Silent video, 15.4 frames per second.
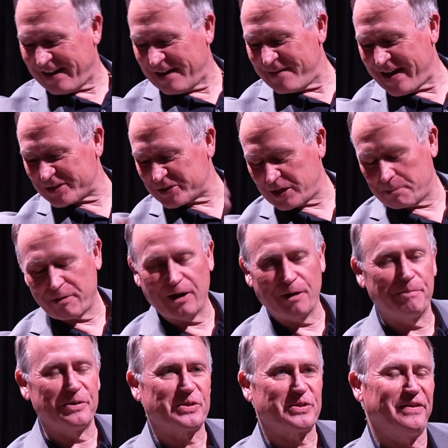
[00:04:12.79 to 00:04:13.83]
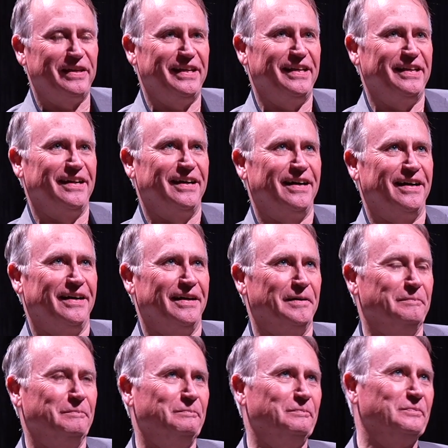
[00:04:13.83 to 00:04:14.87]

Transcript: I'm actually purposely um,